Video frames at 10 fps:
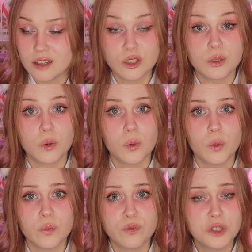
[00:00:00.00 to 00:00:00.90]

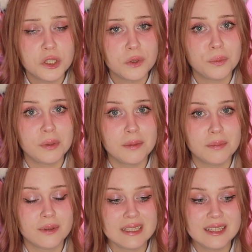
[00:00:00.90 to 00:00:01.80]
so few
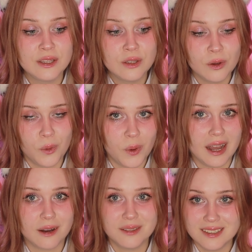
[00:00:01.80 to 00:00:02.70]
people know
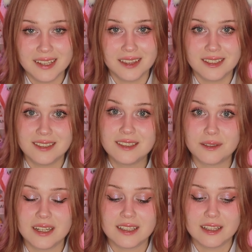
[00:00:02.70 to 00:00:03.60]
how to get it
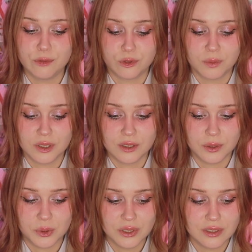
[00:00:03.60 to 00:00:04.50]
directly from the
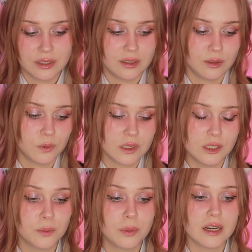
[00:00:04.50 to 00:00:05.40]
source. So when
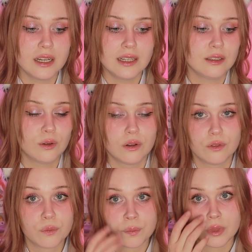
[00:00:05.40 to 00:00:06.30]
you buy it on,